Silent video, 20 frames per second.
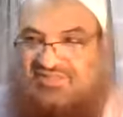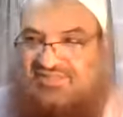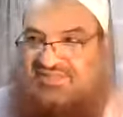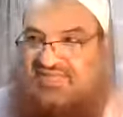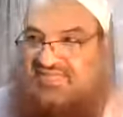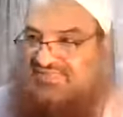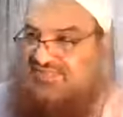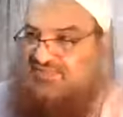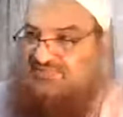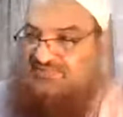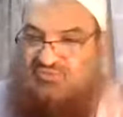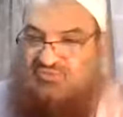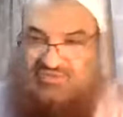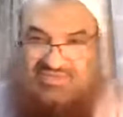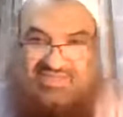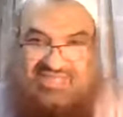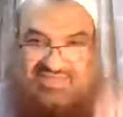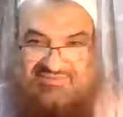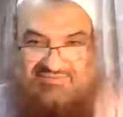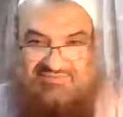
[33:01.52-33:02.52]
it is not
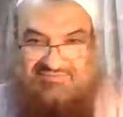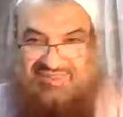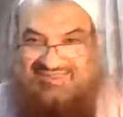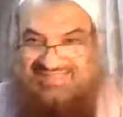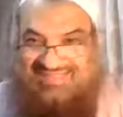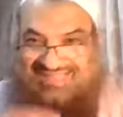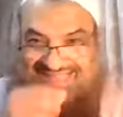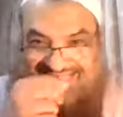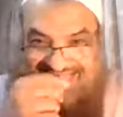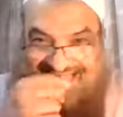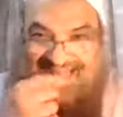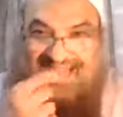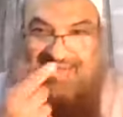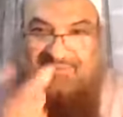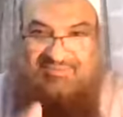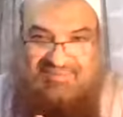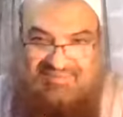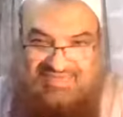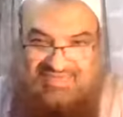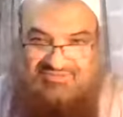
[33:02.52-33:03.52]
supported even by the
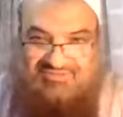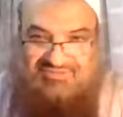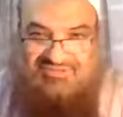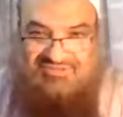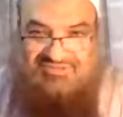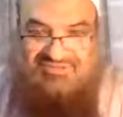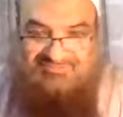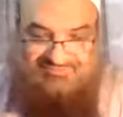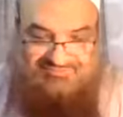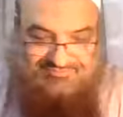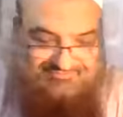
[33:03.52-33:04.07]
Arabic language.